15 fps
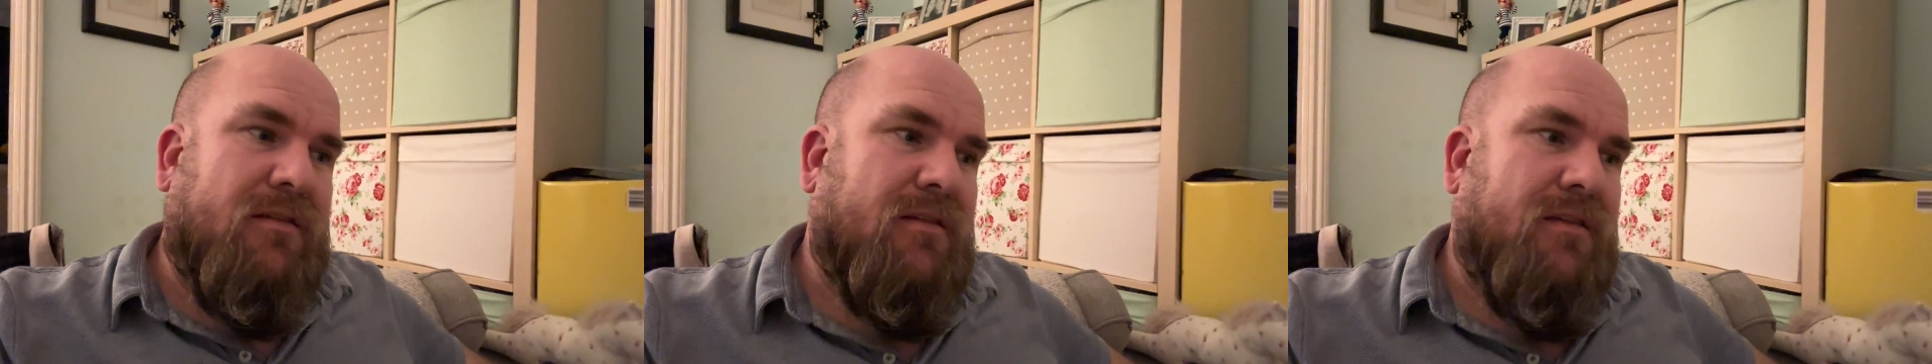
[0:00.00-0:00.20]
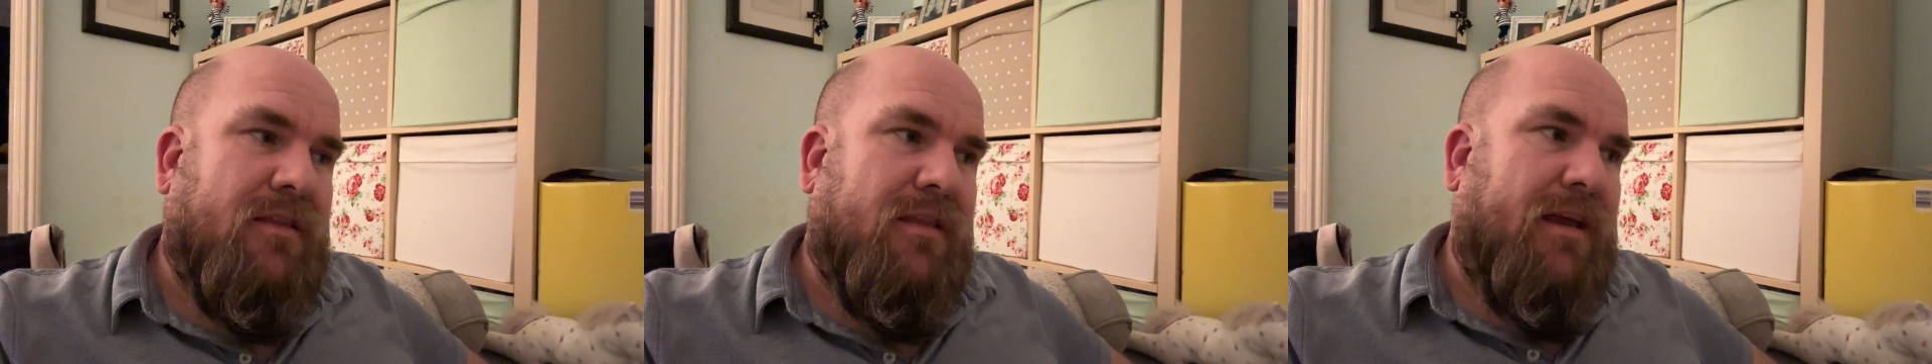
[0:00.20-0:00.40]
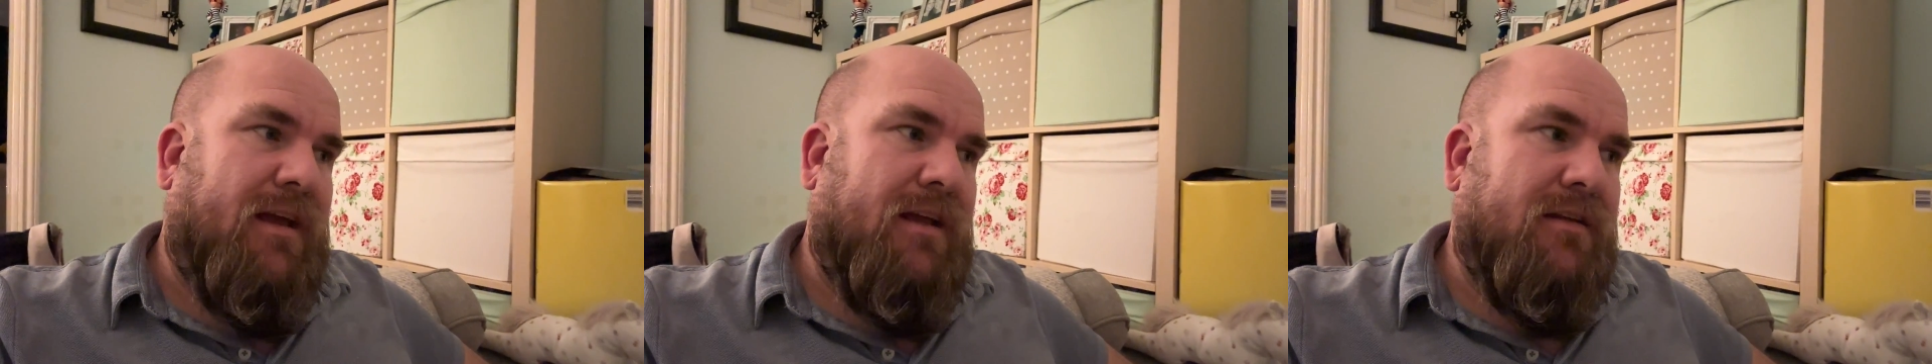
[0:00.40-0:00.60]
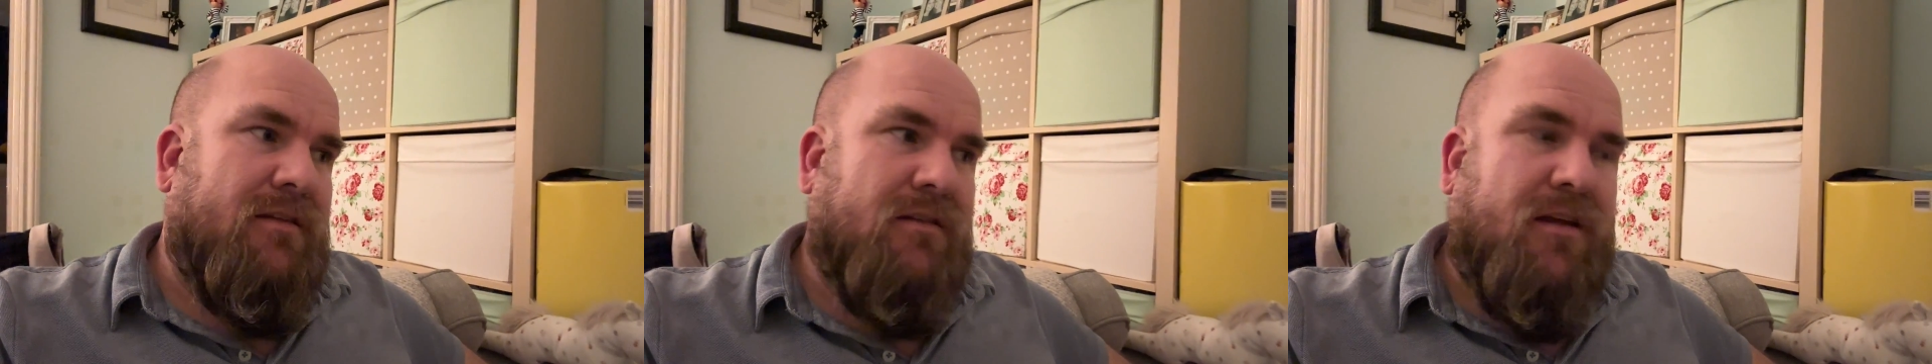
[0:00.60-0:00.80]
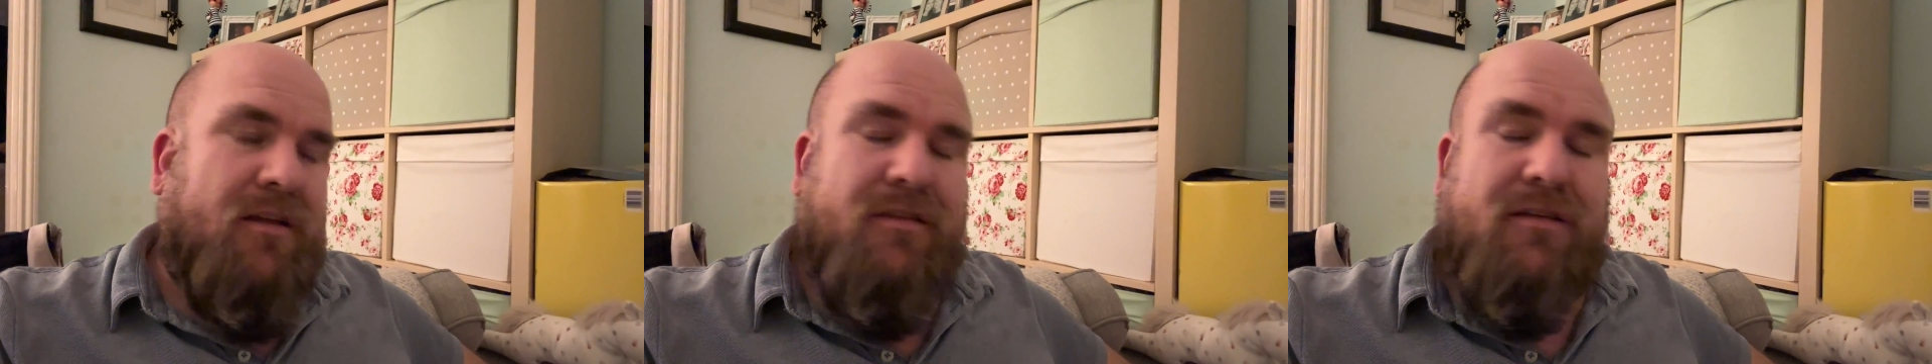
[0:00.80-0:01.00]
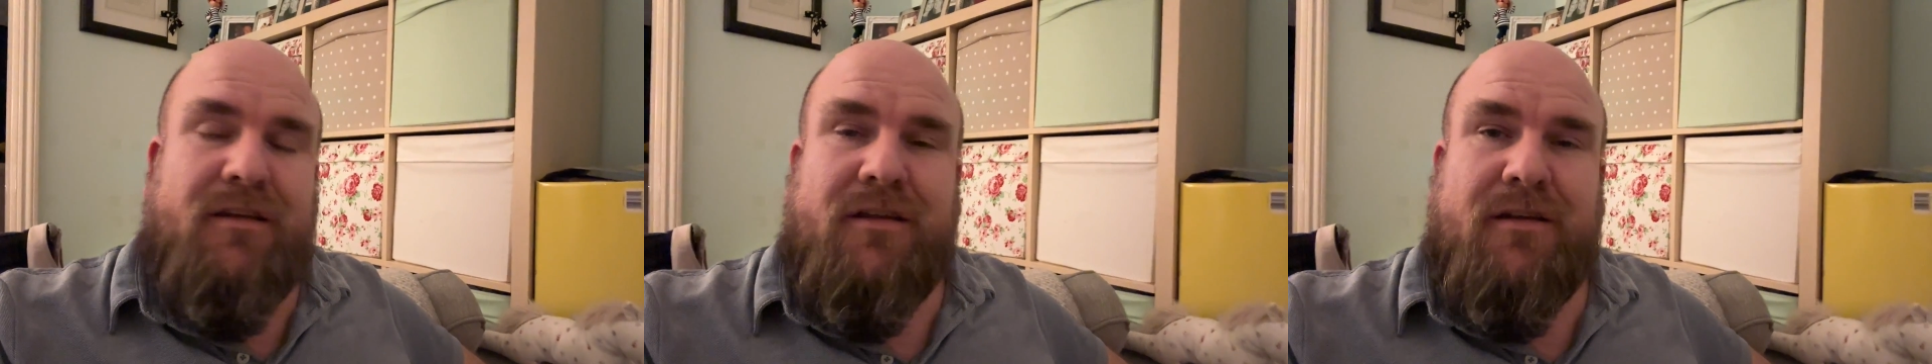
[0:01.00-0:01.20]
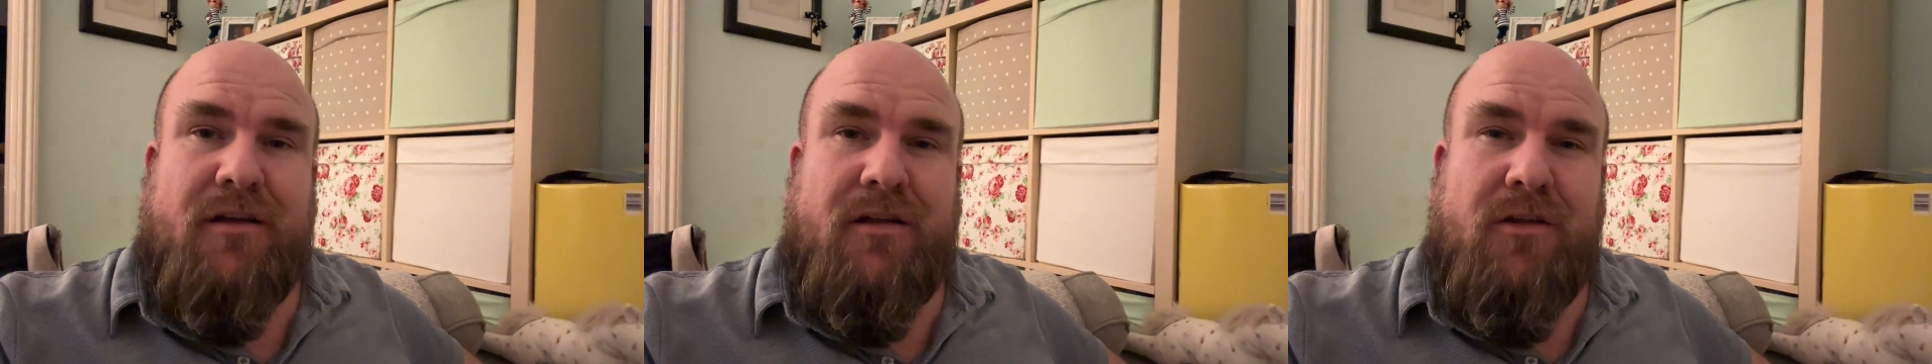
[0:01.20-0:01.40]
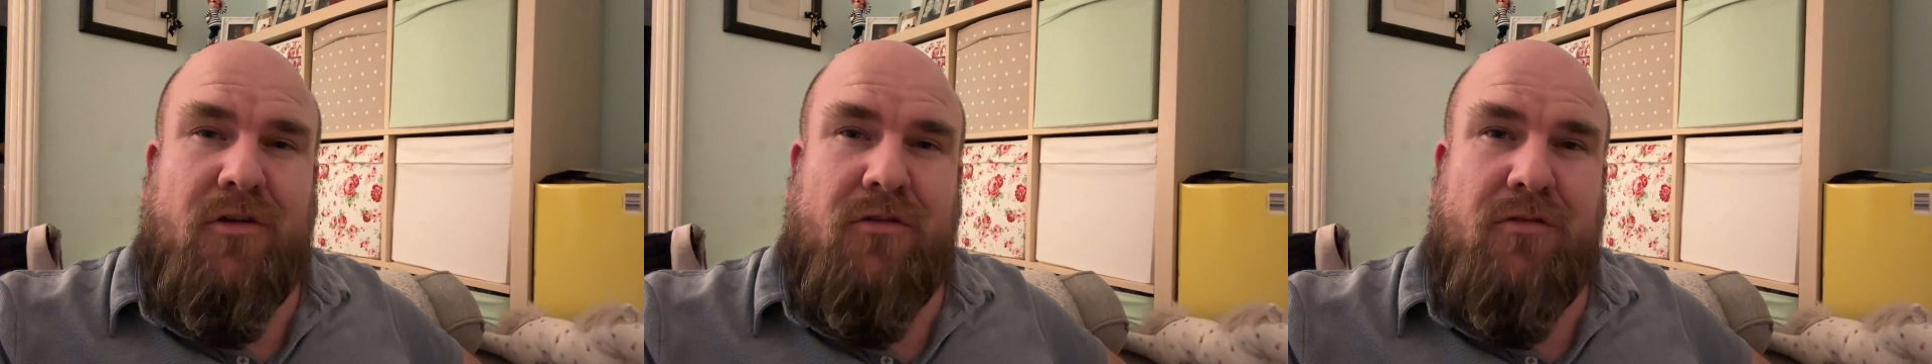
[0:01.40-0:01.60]
then continued
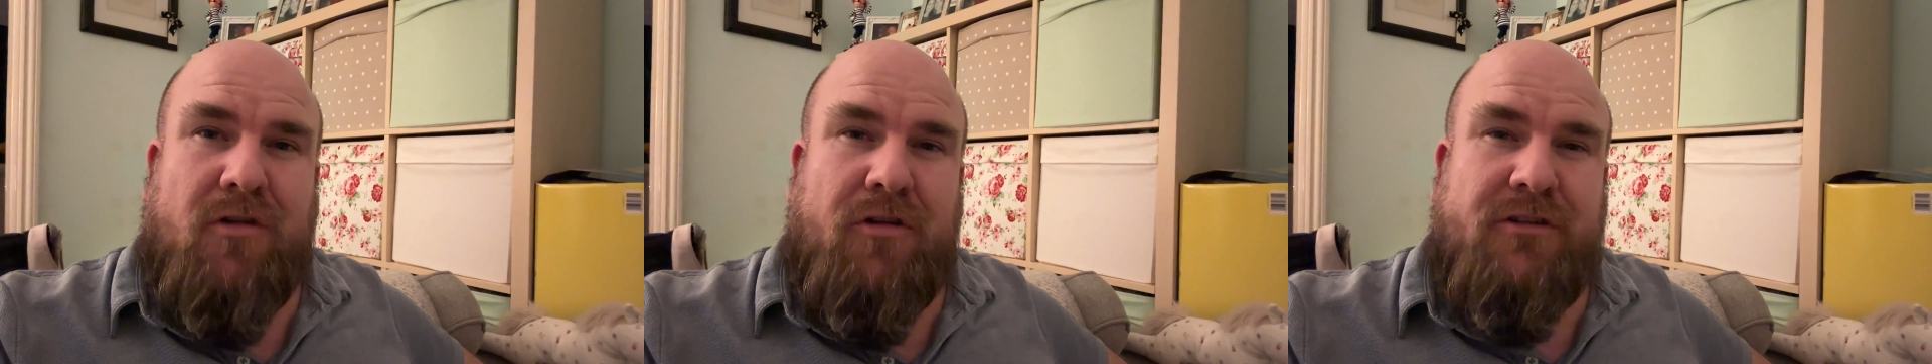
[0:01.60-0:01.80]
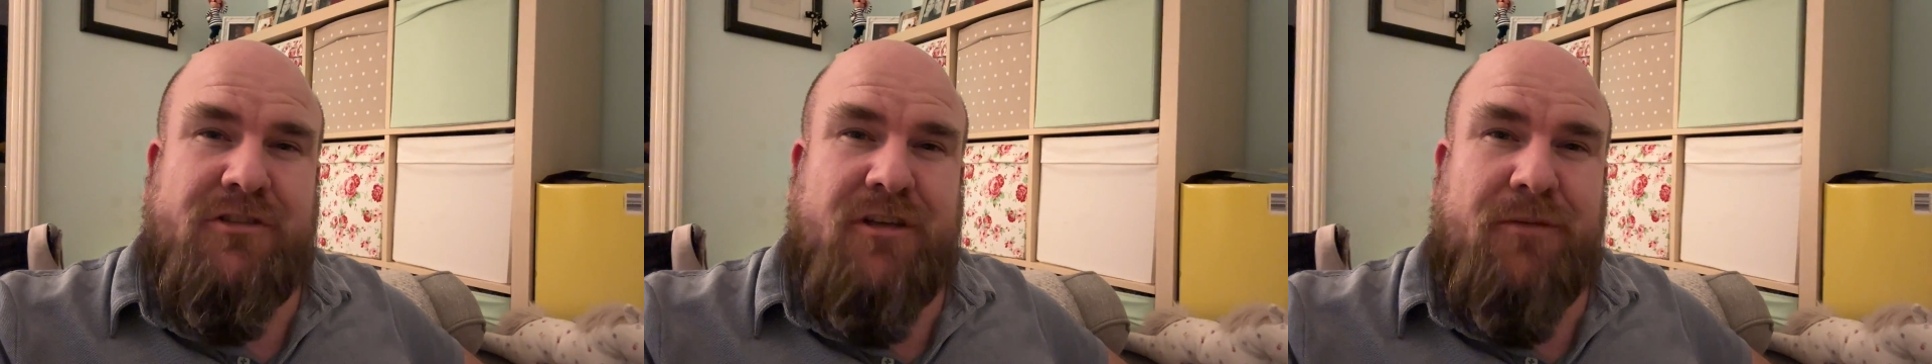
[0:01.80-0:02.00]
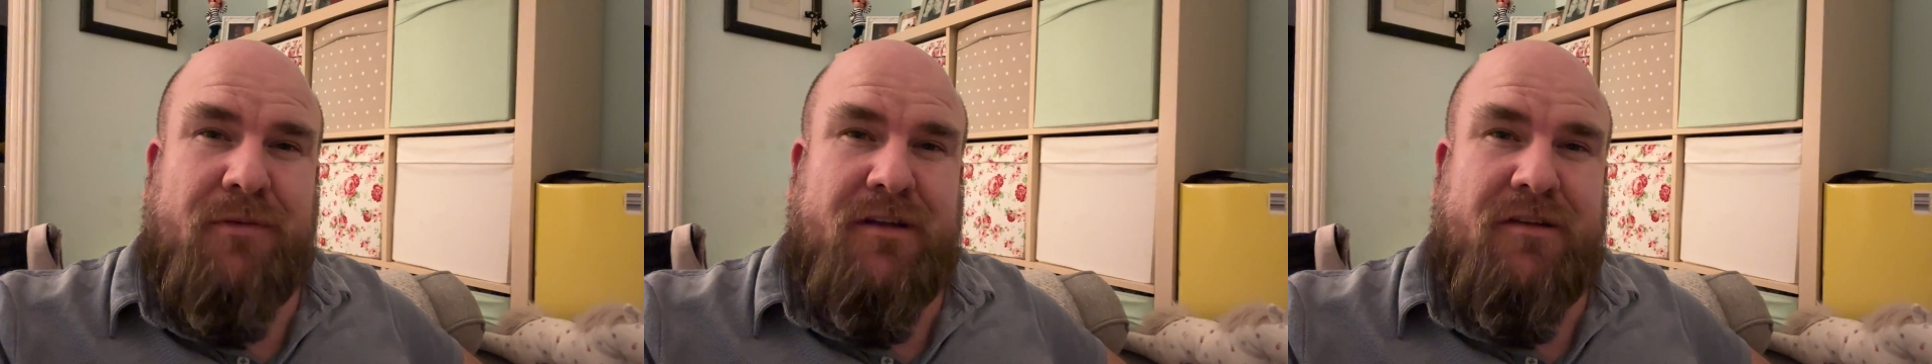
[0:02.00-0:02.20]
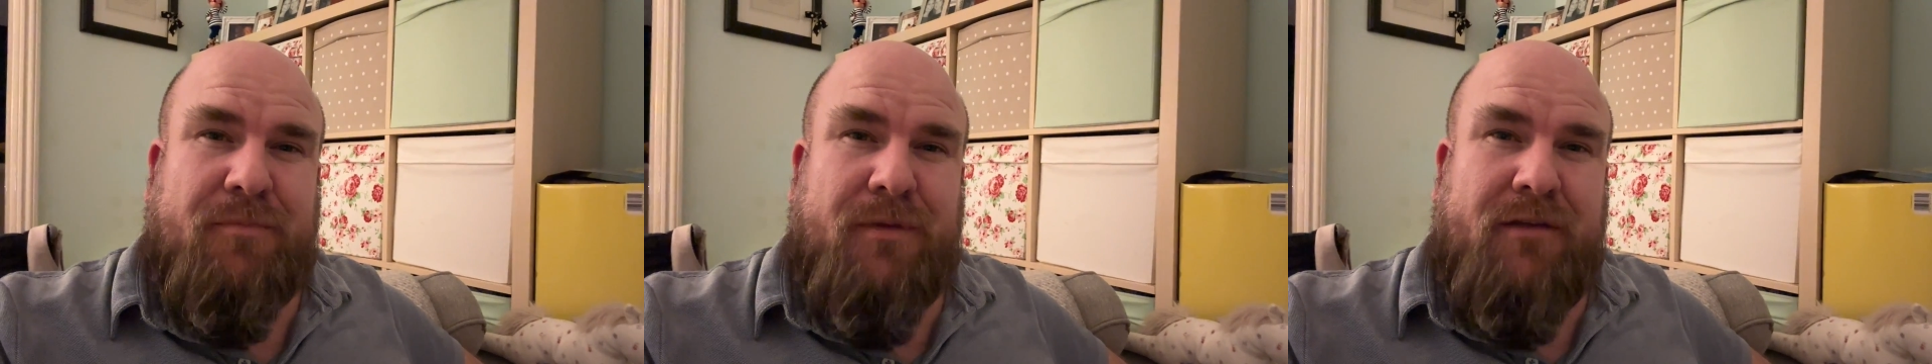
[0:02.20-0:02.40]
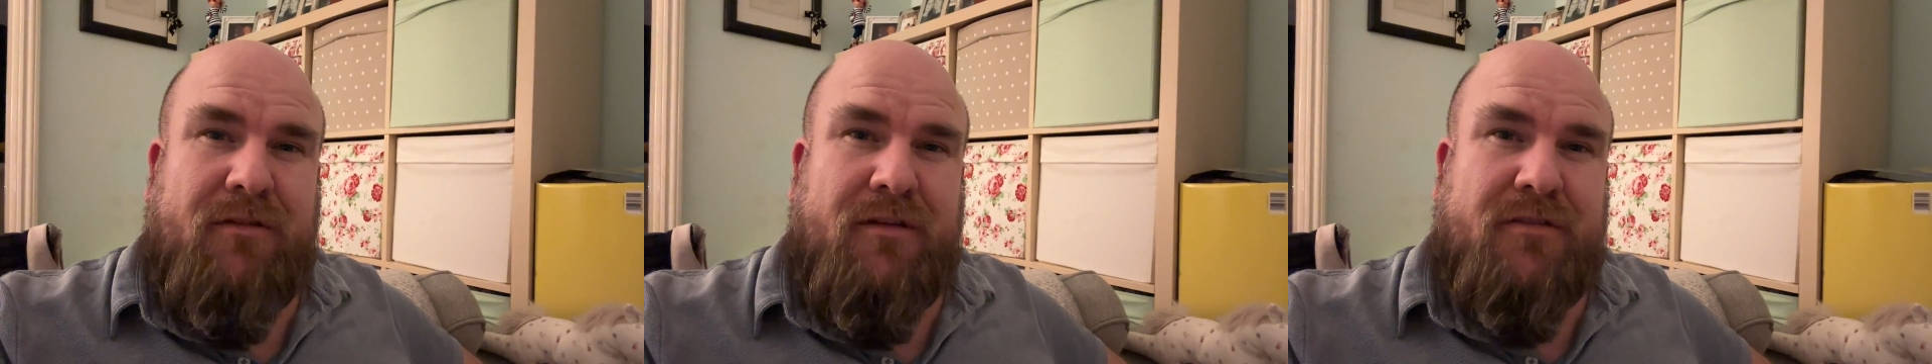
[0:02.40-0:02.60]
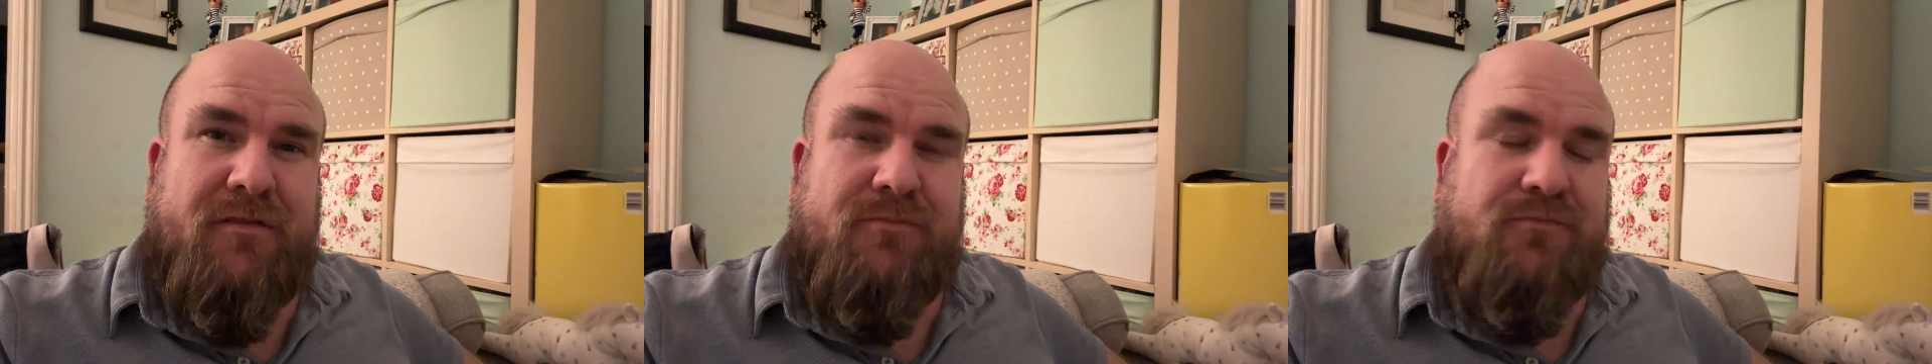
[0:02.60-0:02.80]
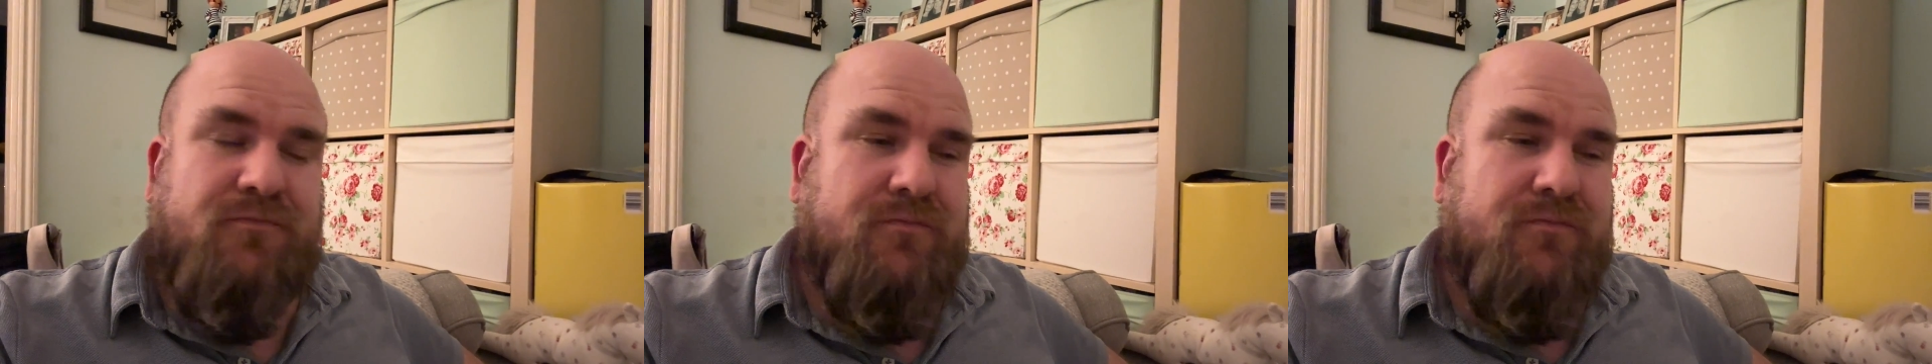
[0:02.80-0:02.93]
our ownership experience.